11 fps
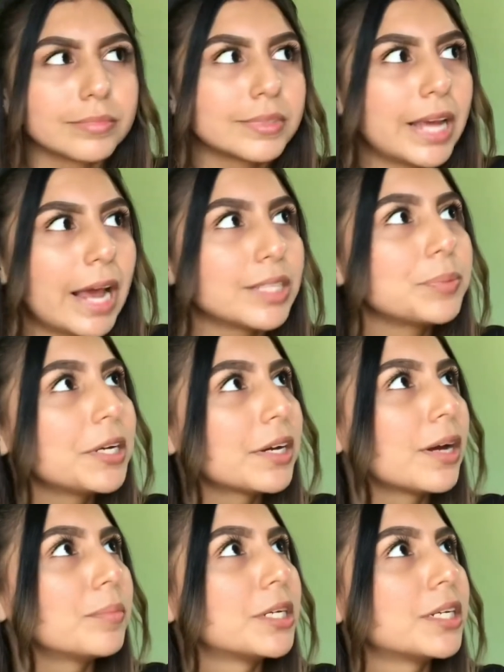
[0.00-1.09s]
They asked me to
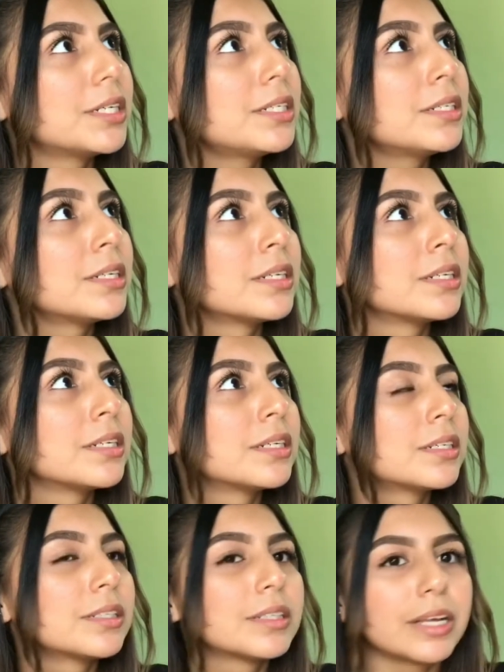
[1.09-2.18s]
come in
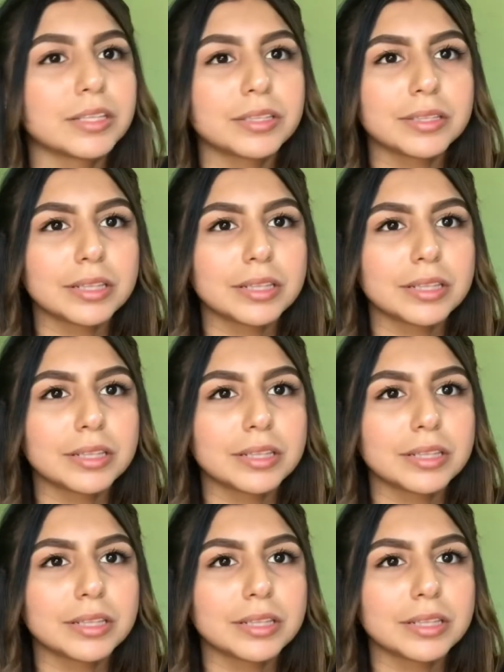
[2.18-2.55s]
like